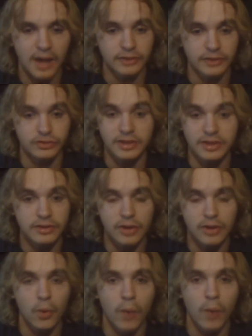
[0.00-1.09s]
I didn't
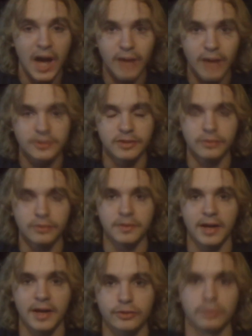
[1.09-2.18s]
know how to do
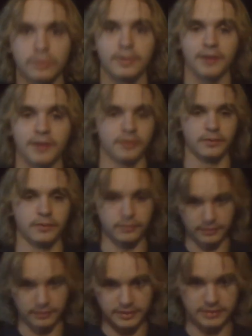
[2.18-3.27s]
the actual prayer, you know,
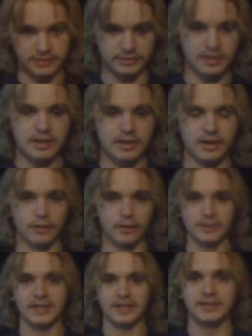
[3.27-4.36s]
doing this,
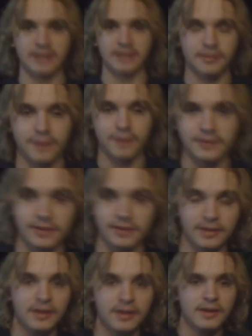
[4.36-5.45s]
reciting
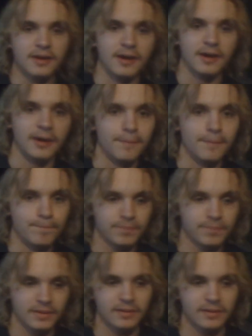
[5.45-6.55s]
Al-Fatiha,
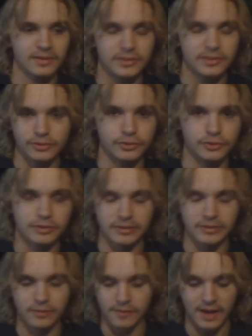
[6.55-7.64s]
sujood
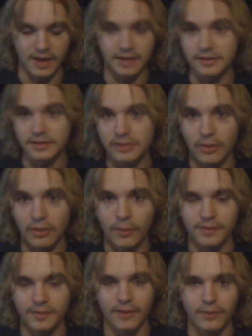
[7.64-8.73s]
and all that. I didn't know
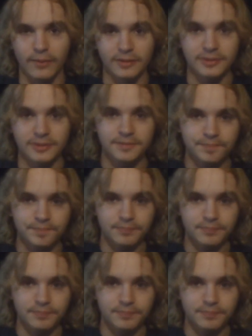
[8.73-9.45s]
what that was.